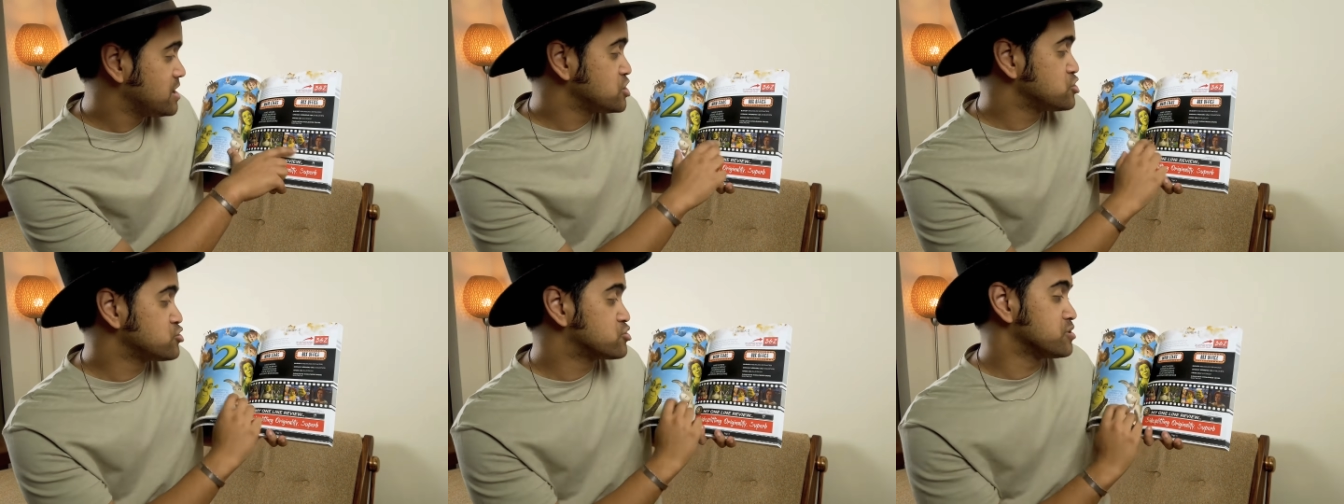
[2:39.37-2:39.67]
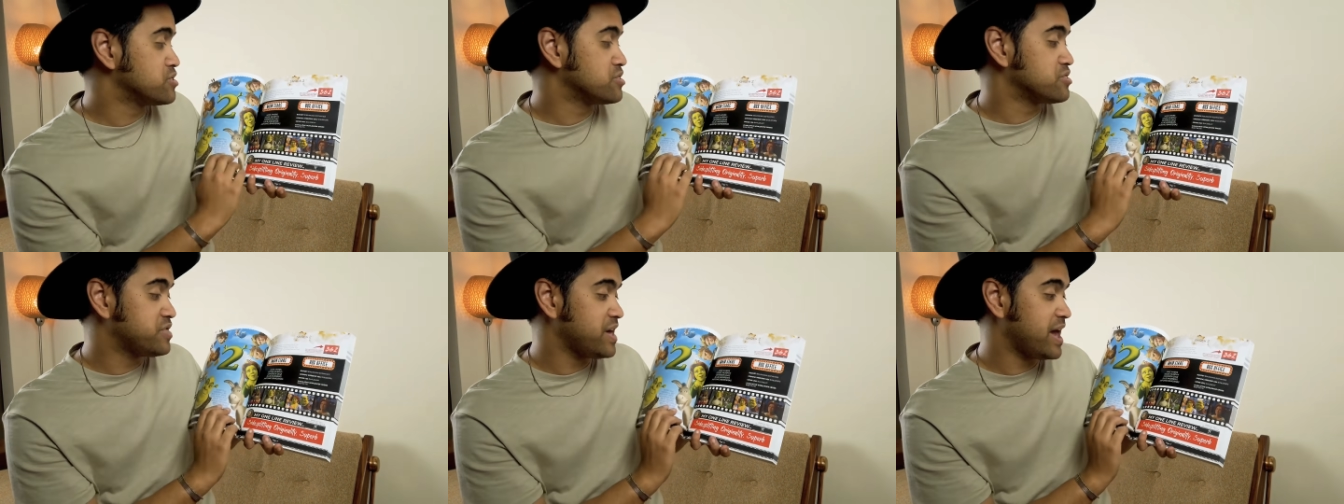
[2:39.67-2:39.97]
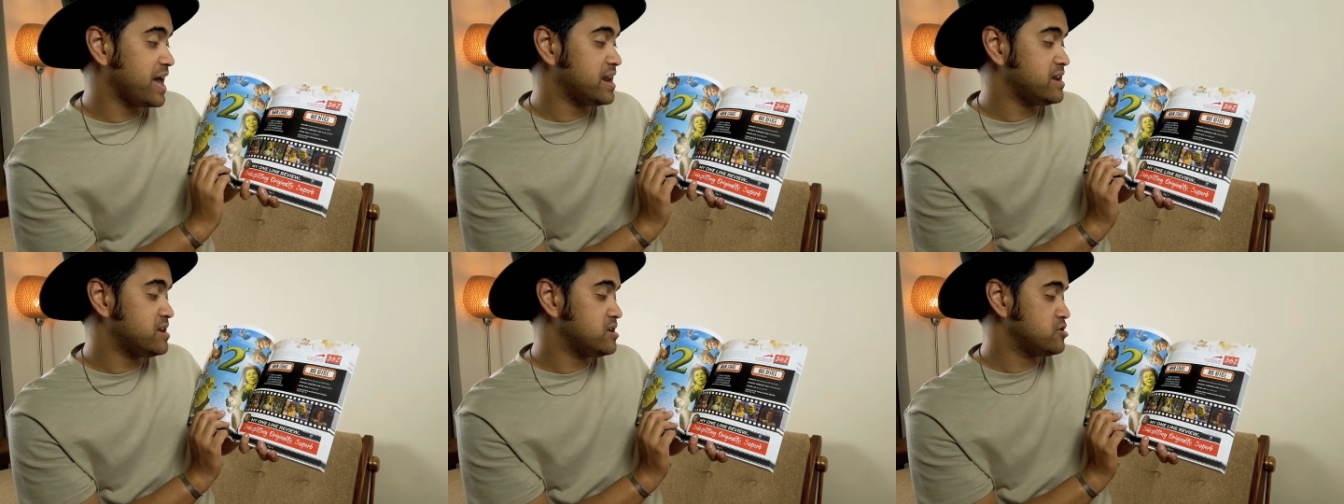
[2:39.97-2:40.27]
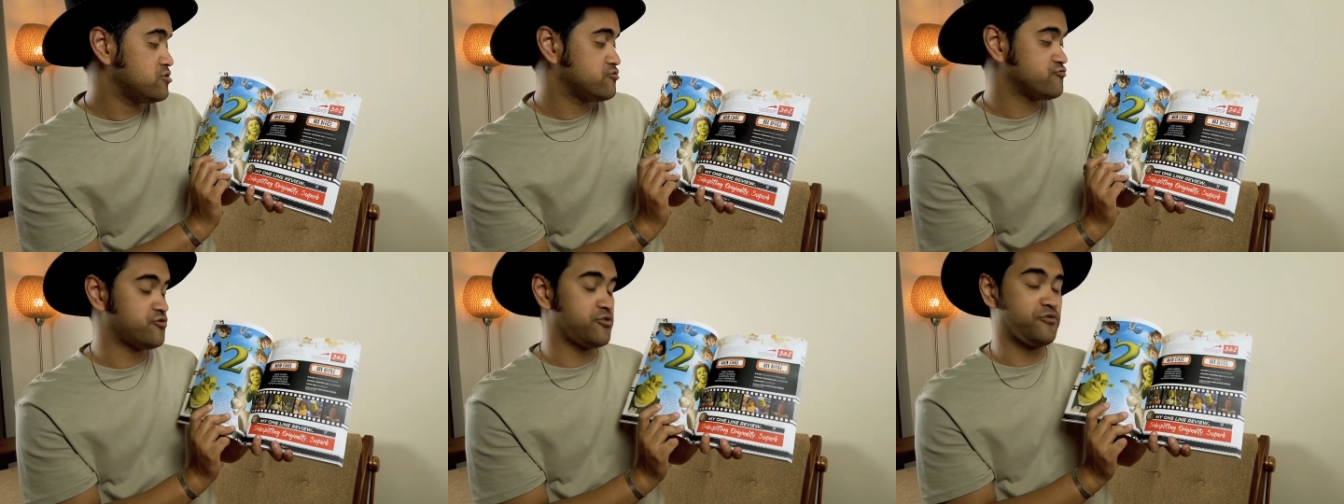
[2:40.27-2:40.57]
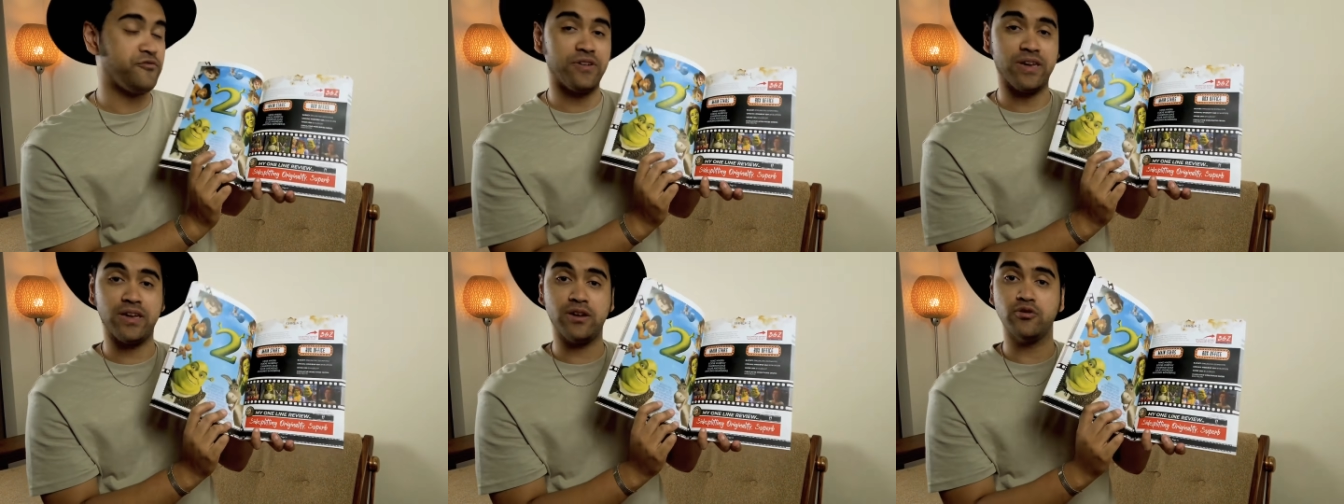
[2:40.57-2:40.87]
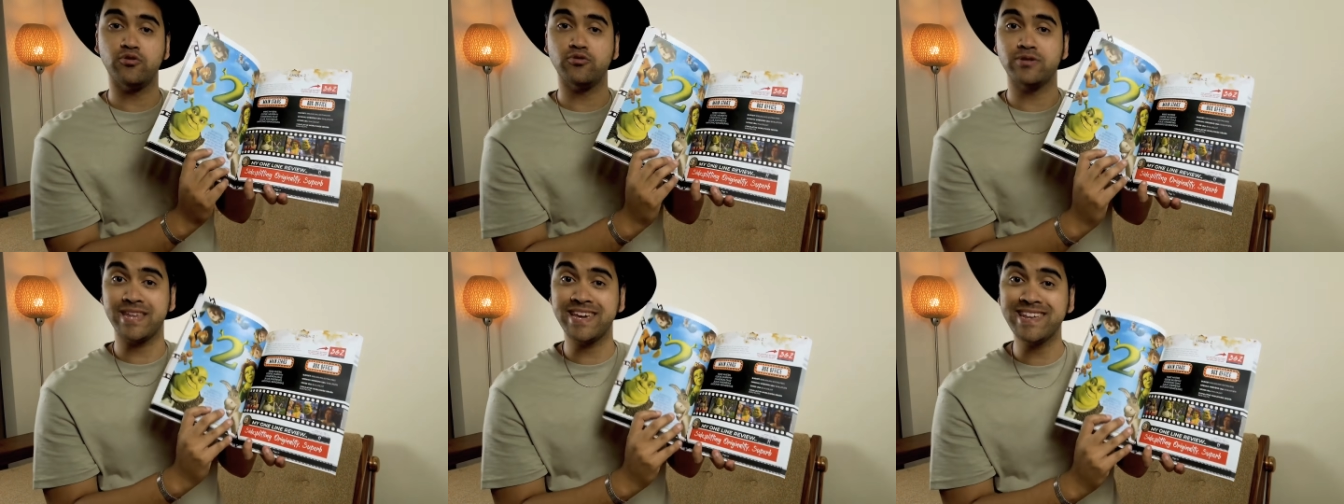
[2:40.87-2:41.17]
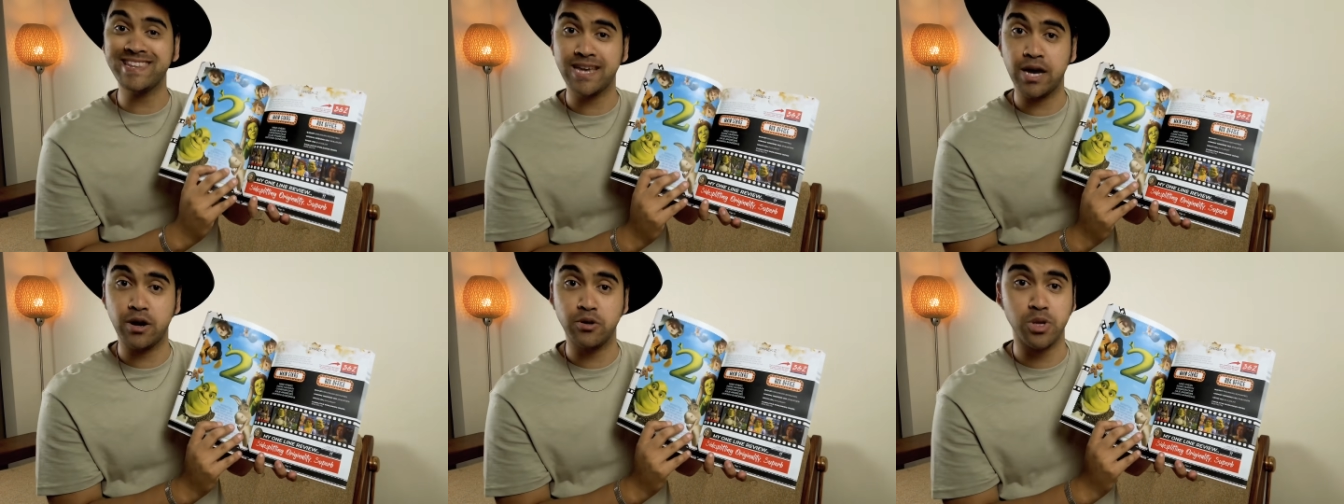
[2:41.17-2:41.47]
You can then reveal
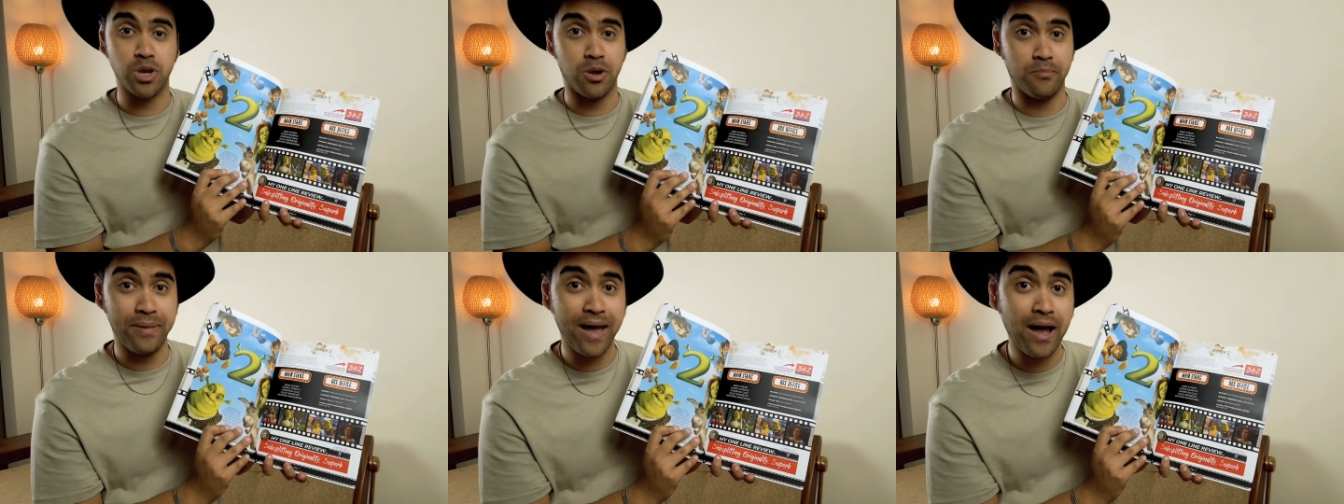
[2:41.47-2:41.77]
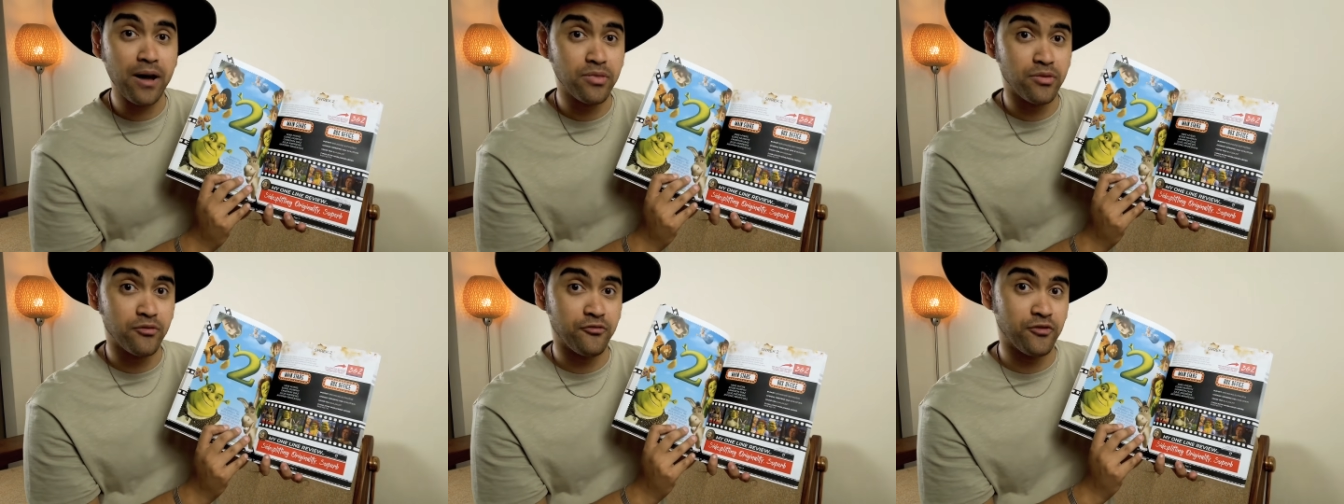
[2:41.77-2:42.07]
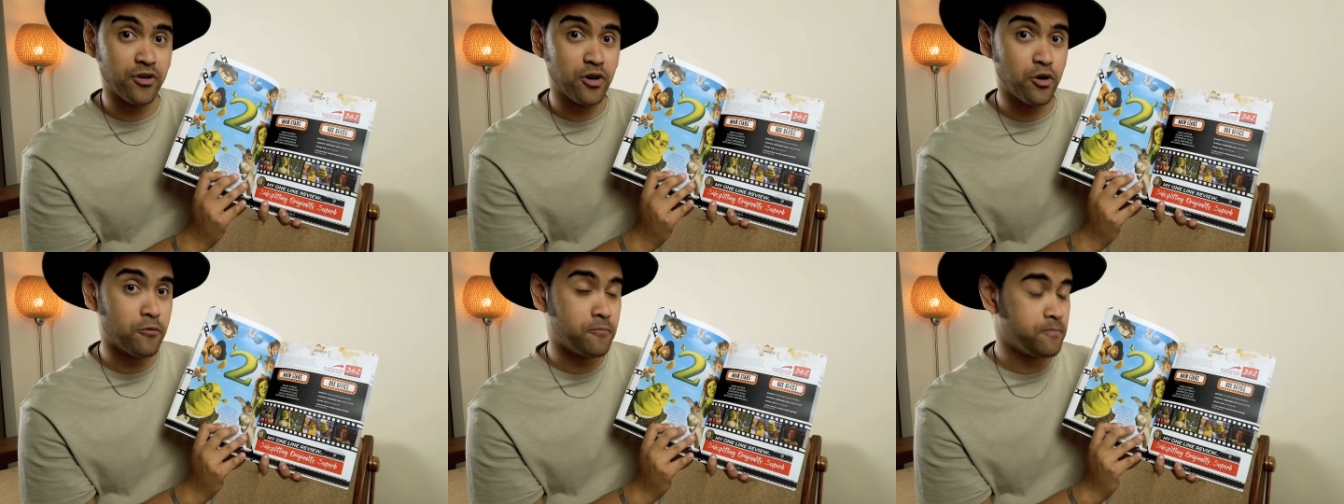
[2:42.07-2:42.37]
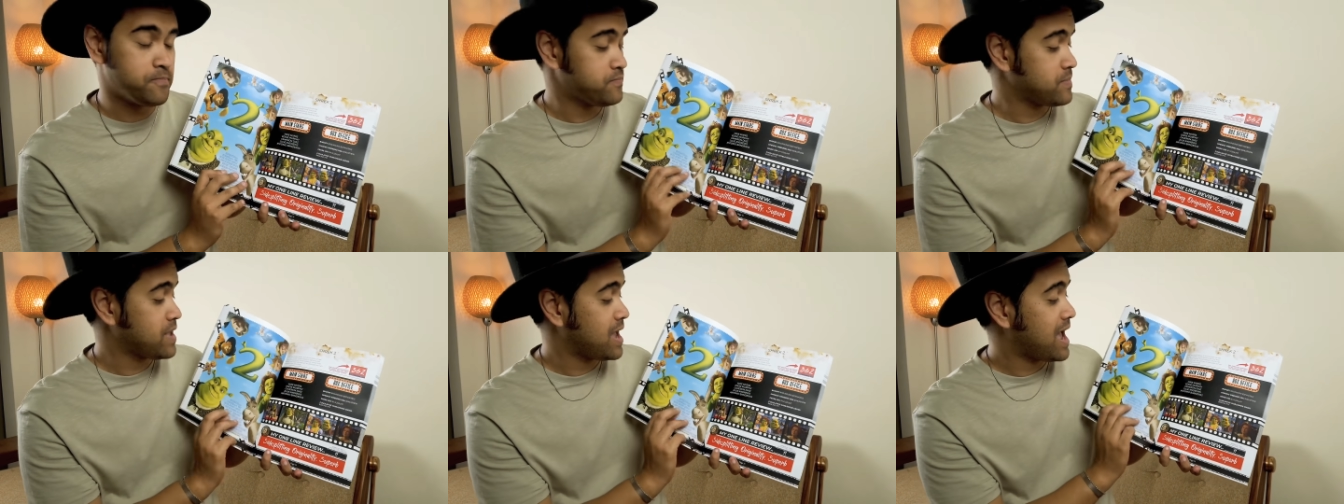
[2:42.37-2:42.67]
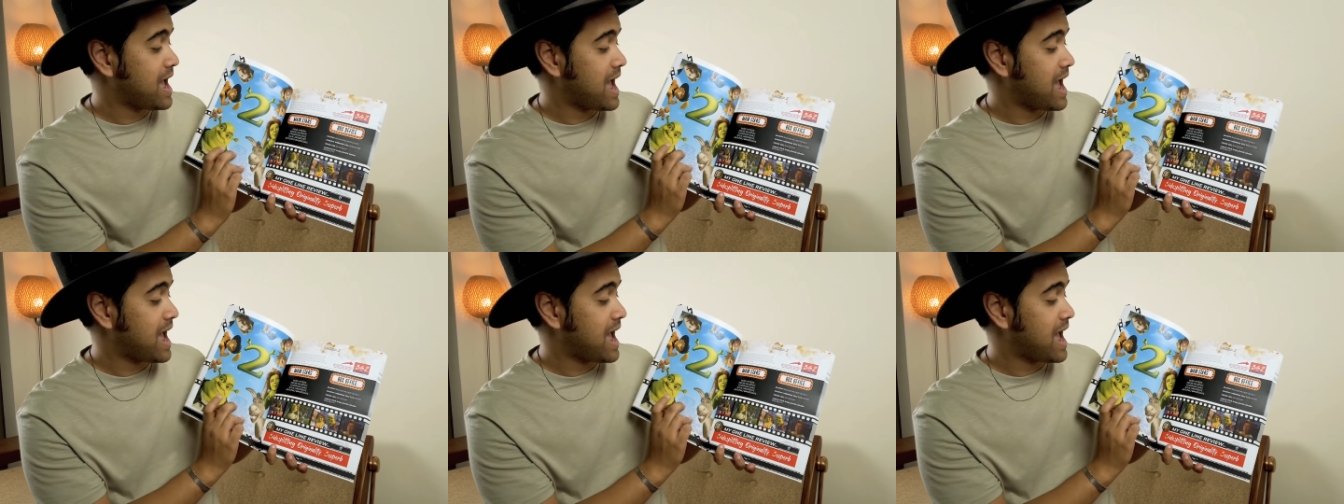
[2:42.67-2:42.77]
details about the film